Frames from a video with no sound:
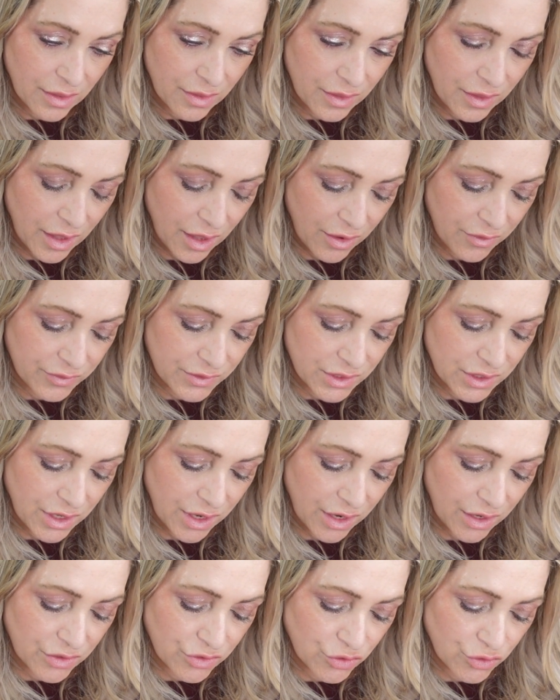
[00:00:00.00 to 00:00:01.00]
The
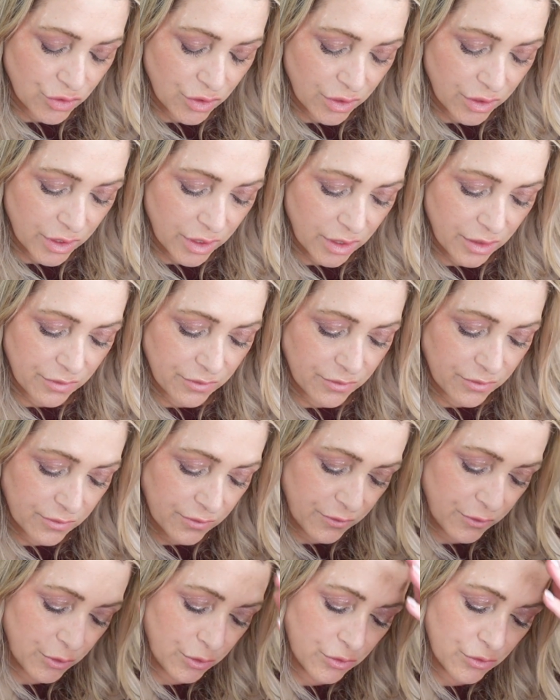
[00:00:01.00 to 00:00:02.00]
FDA and, and
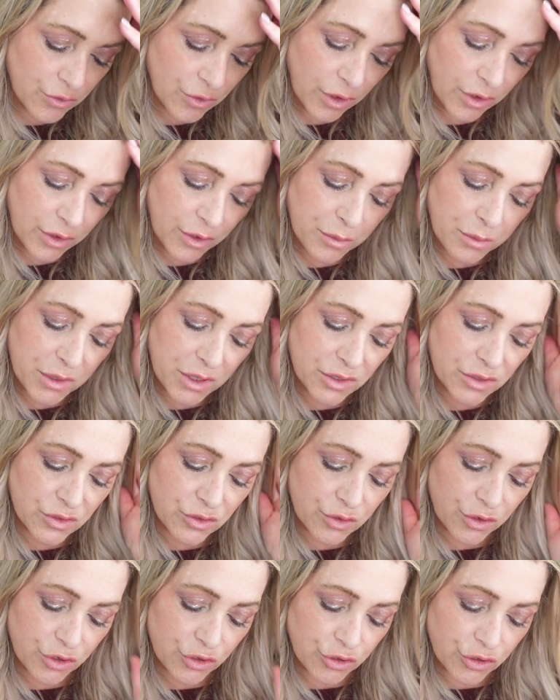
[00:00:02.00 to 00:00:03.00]
Food and Drug
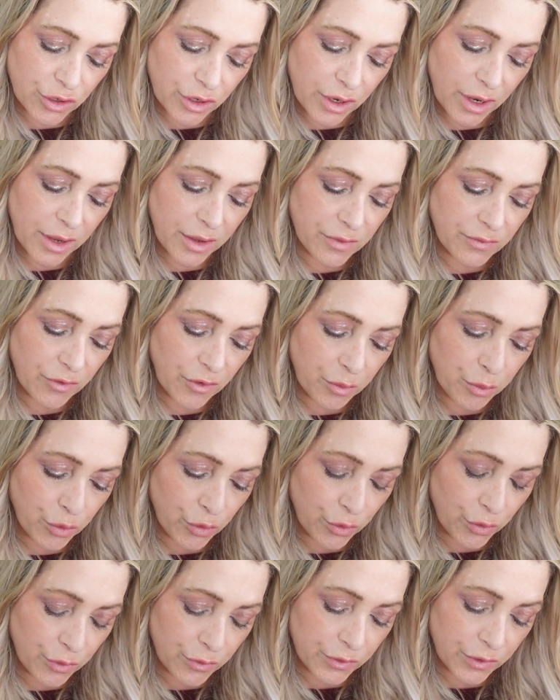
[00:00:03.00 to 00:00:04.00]
Administration have
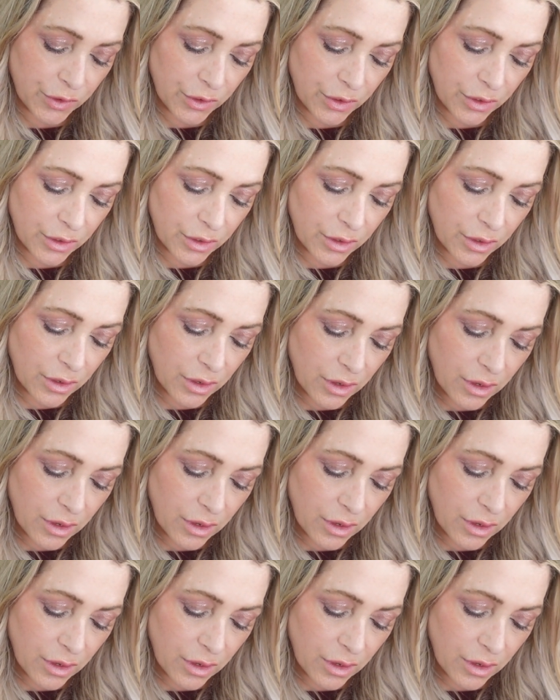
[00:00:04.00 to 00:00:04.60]
approved it